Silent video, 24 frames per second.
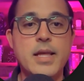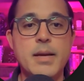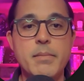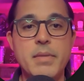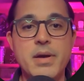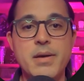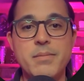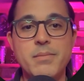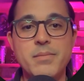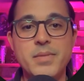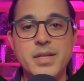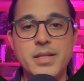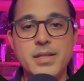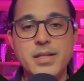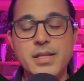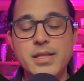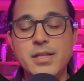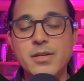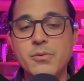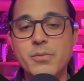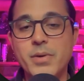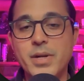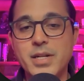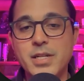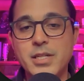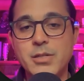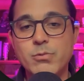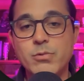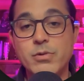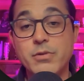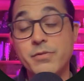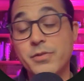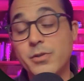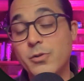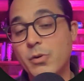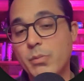That might mean that they're waiting to
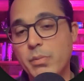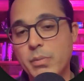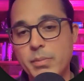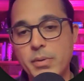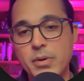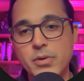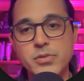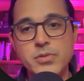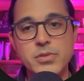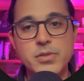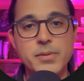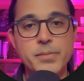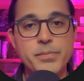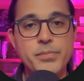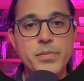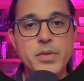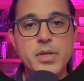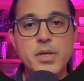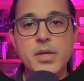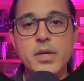review a proposal.